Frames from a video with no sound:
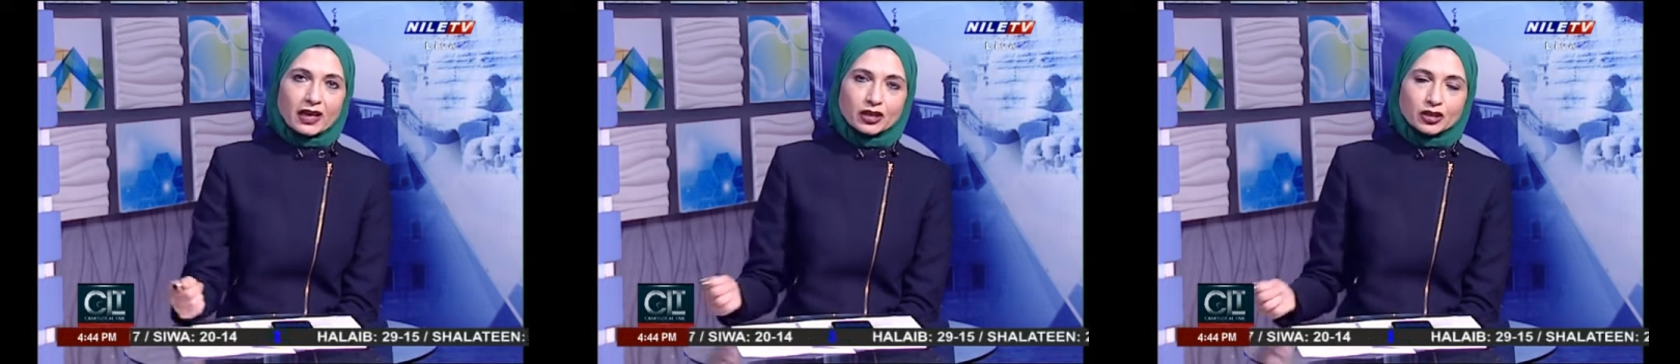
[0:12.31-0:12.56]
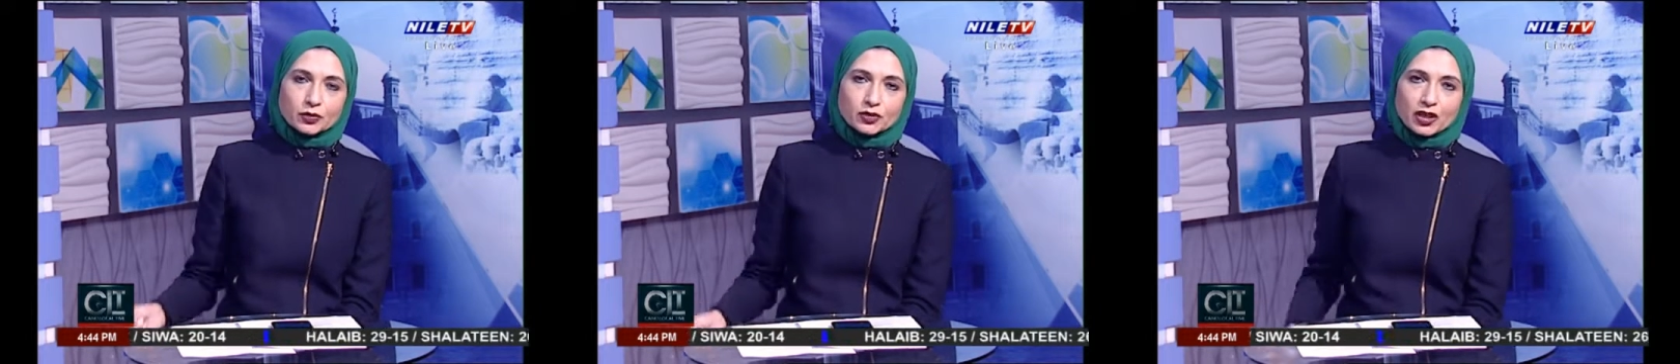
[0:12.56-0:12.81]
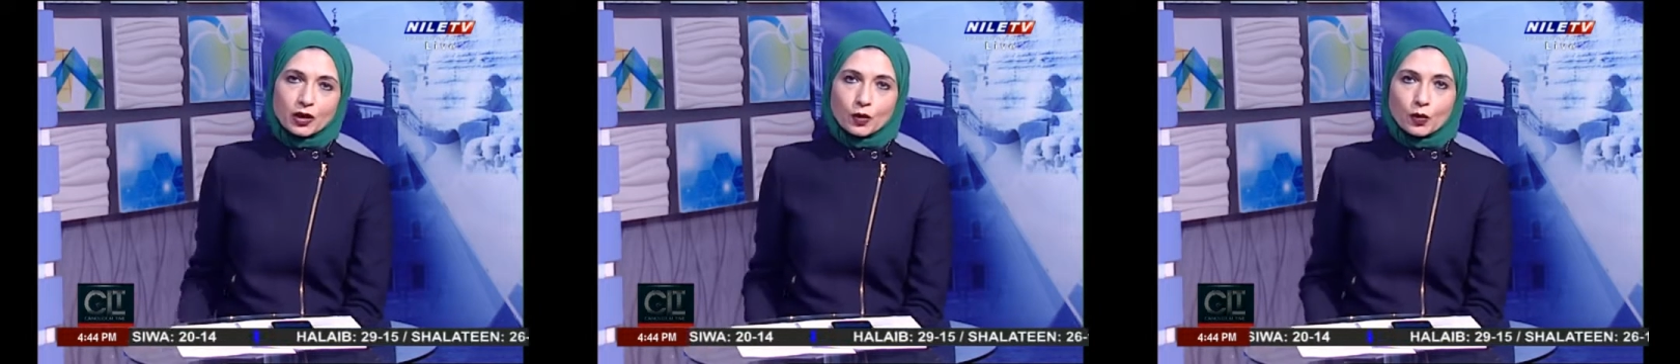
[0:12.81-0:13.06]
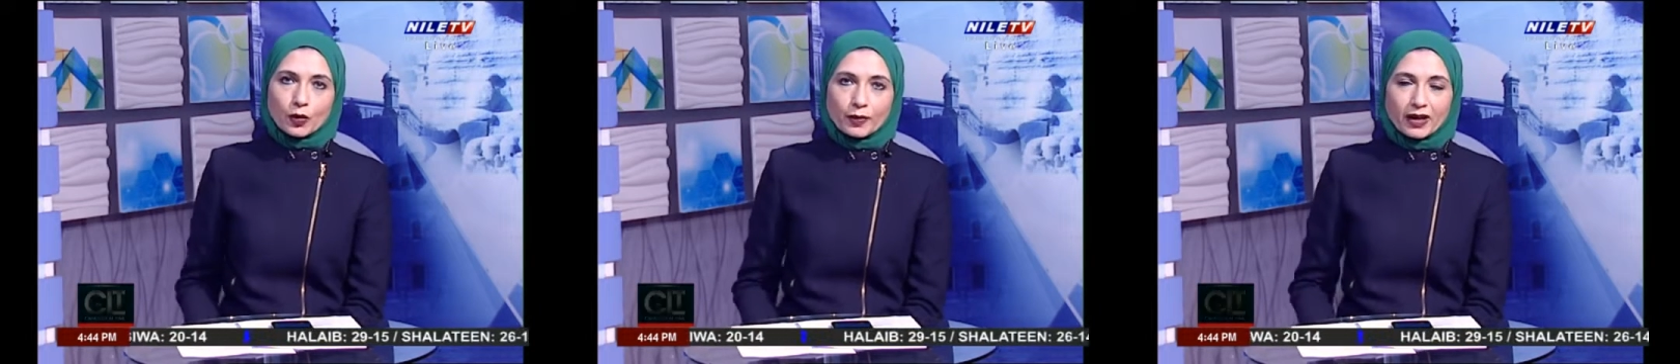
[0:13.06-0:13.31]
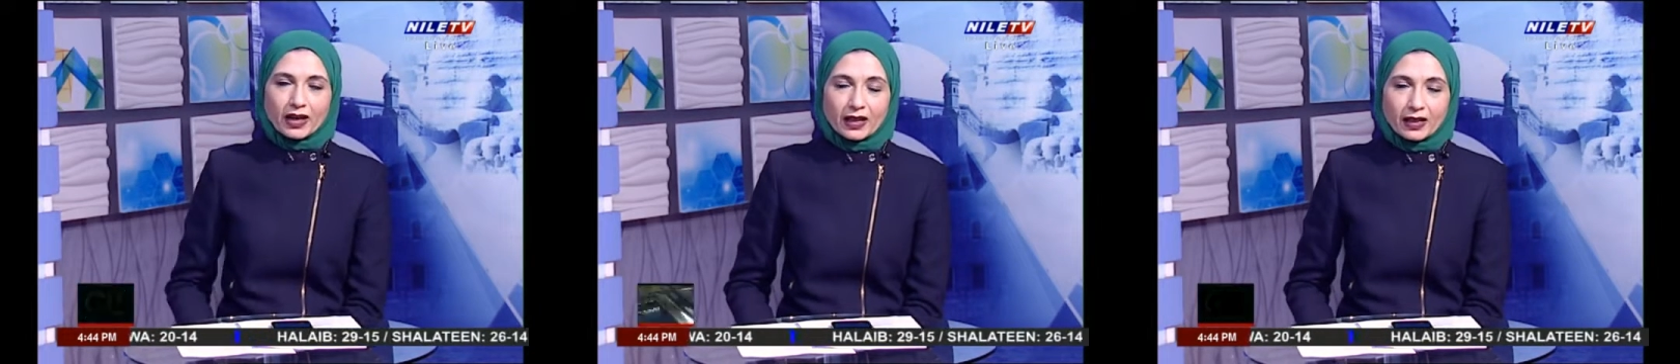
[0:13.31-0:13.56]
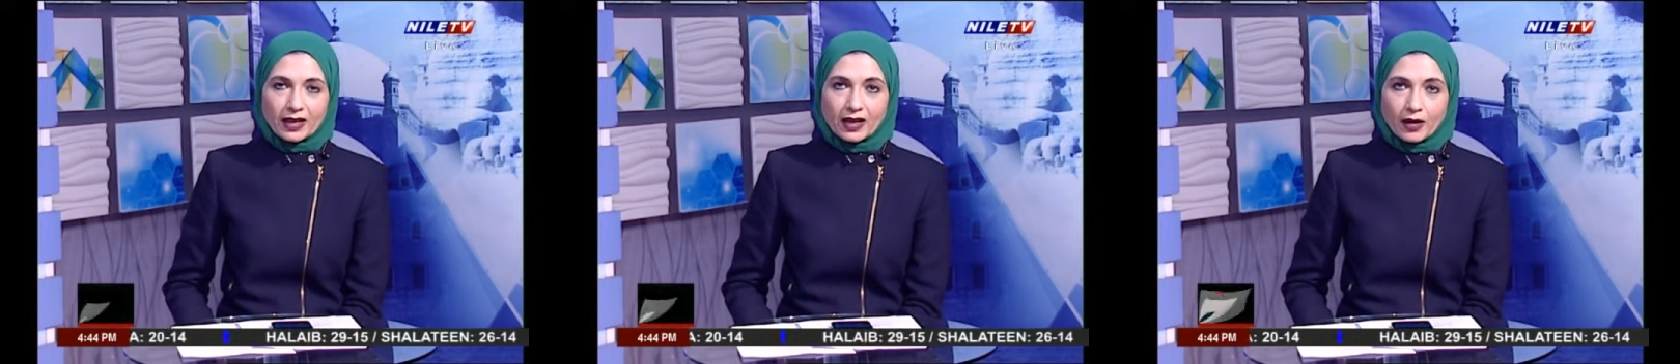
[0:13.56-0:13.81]
Egyptian women
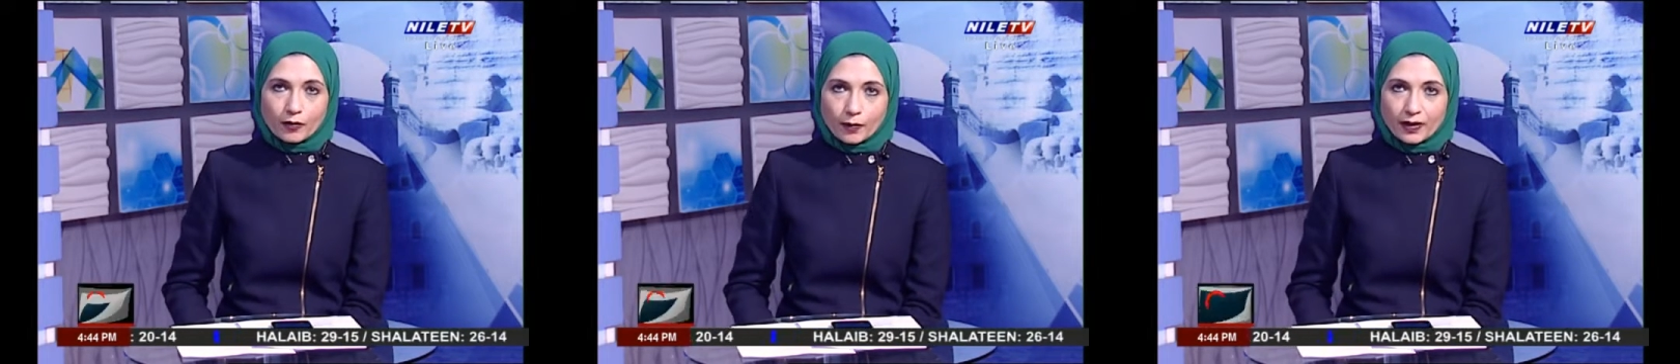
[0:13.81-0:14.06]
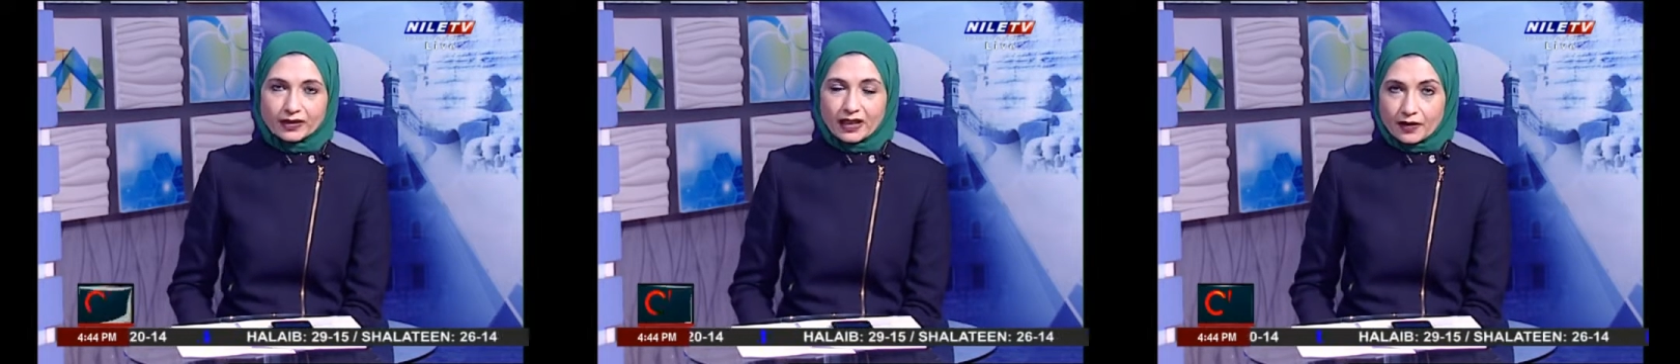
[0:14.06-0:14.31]
and the government